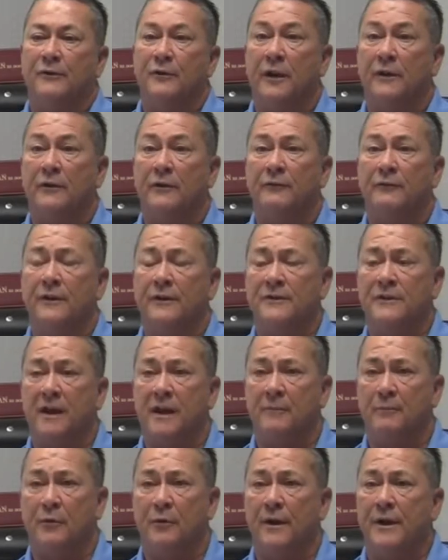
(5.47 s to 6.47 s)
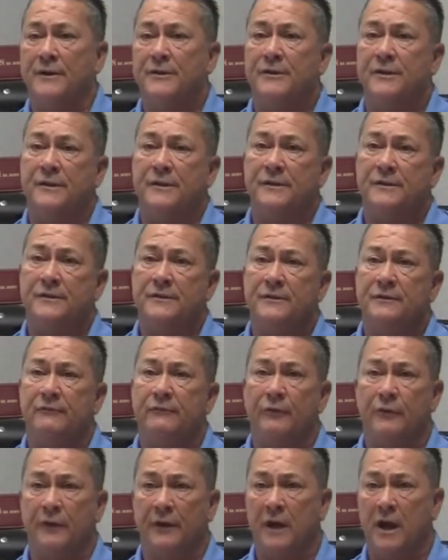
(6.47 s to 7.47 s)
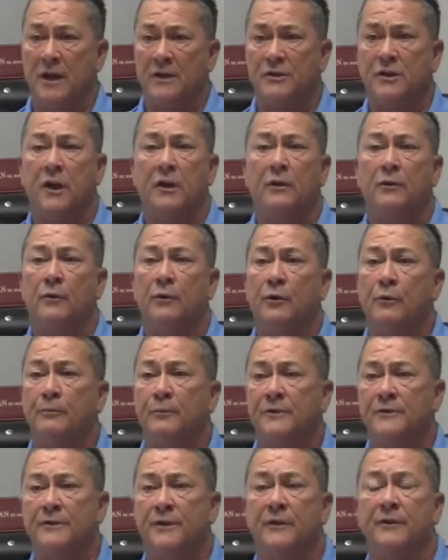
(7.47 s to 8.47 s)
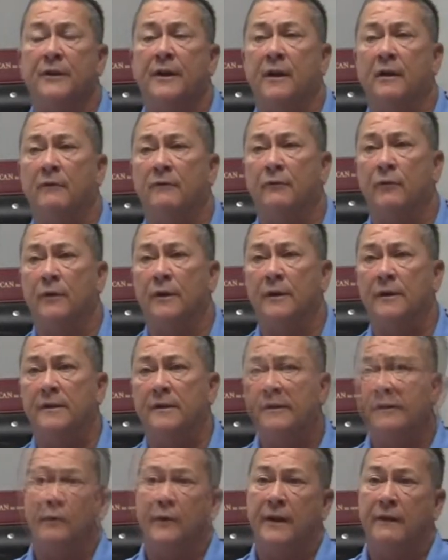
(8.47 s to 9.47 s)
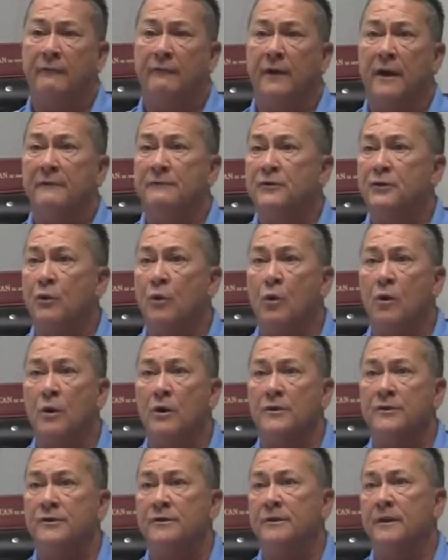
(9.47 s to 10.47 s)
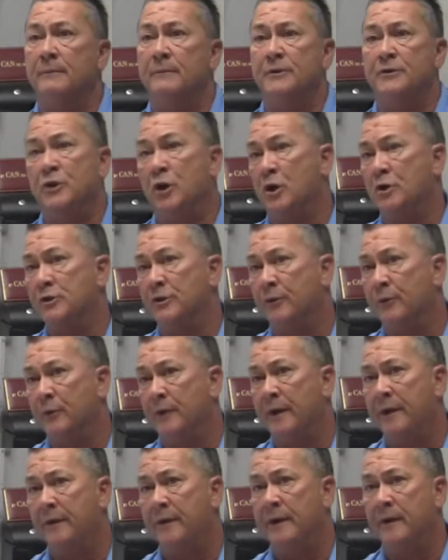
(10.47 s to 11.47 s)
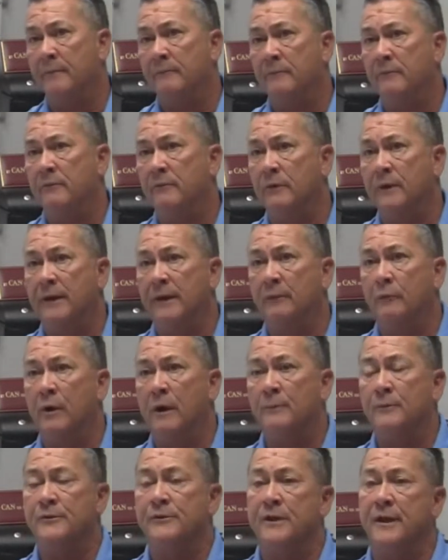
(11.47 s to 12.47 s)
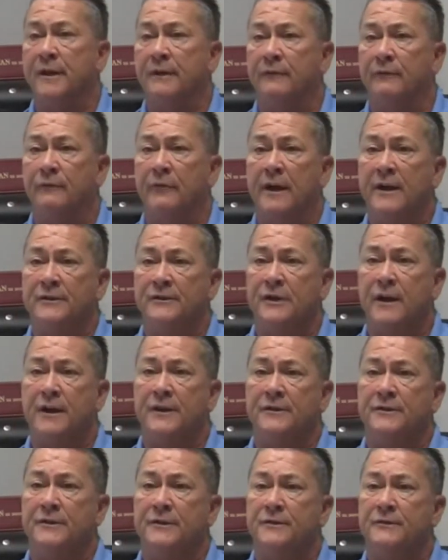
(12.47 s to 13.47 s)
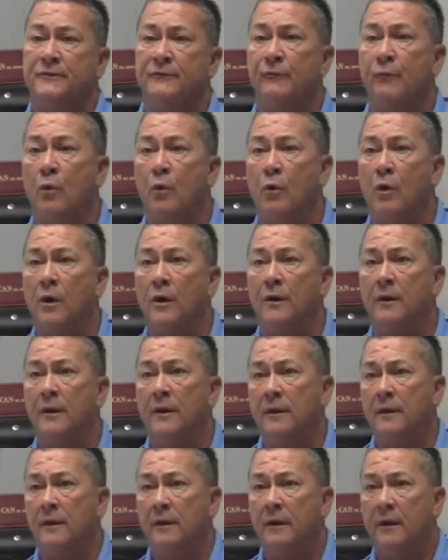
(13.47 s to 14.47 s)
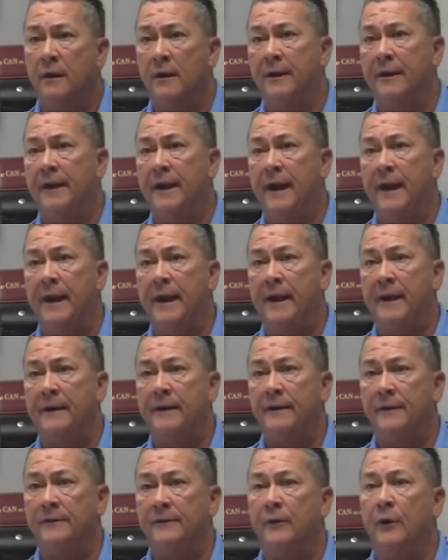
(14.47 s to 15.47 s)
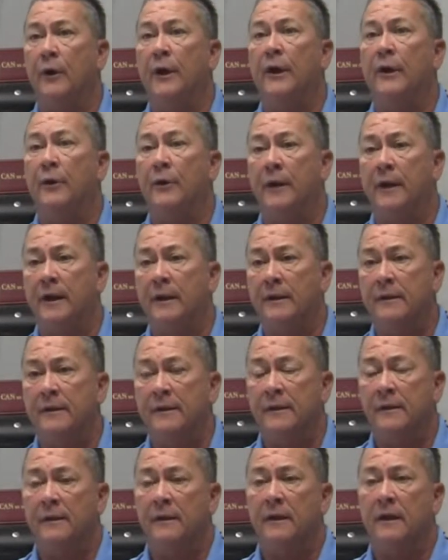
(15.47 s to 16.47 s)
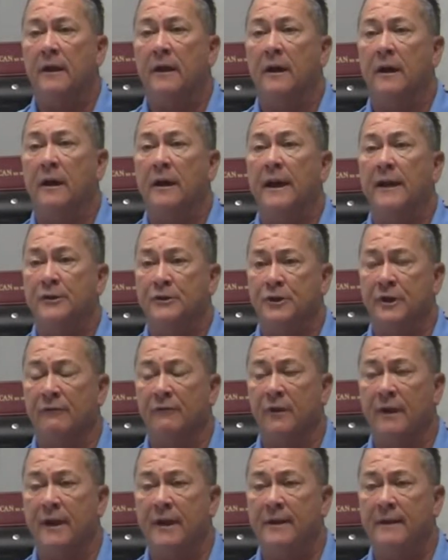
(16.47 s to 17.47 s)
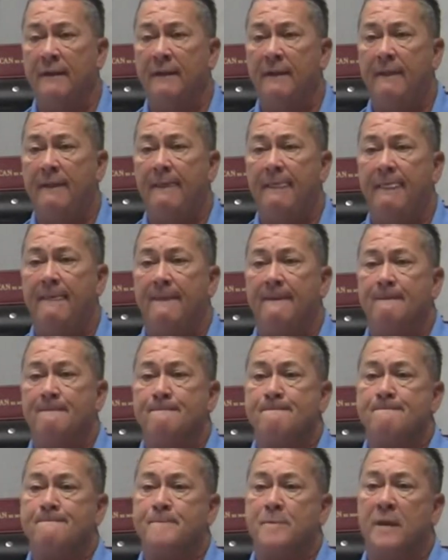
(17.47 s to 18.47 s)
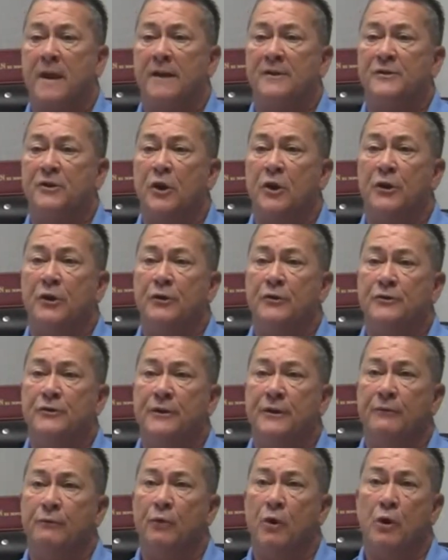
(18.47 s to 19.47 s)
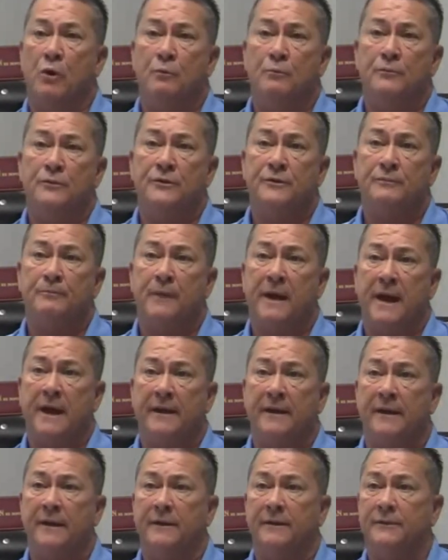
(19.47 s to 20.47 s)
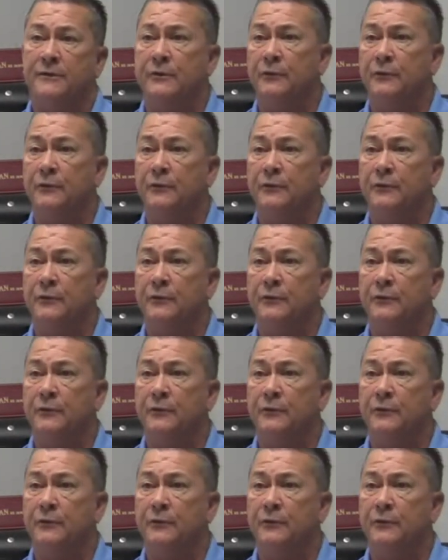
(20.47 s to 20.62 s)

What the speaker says: Director of Fixed Operations for the Gosch Auto Group in Southern California. We have 5 stores. I'm in charge of 3 of them. We represent franchises Ford, Hyundai, Toyota, and Chevrolet. I started using Roams back in